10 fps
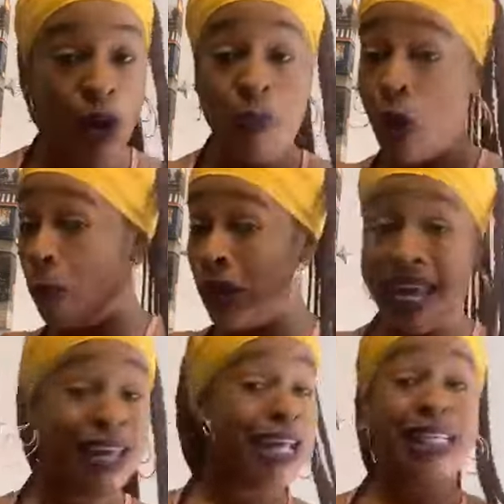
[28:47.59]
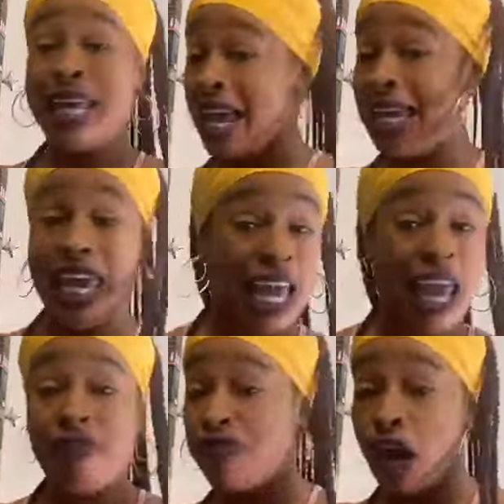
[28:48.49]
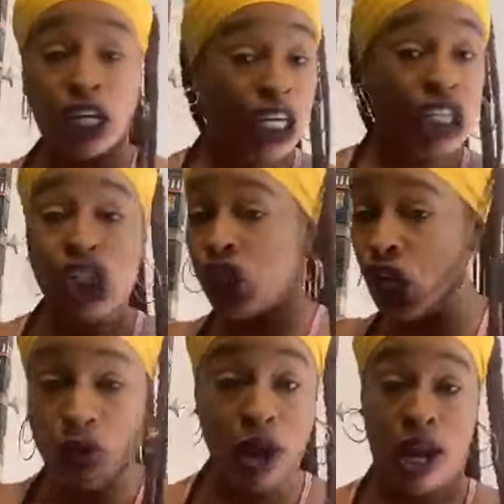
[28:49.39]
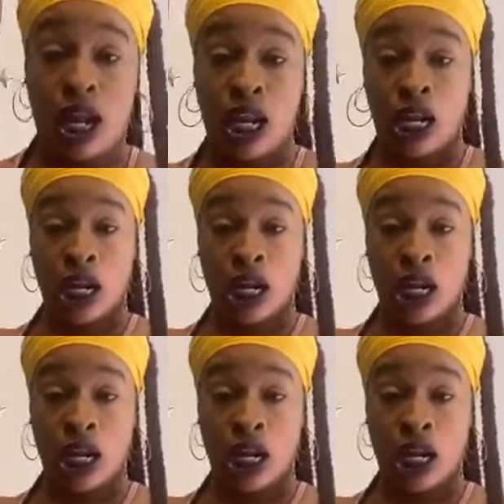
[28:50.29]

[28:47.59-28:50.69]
They don't properly take care of their fucking children.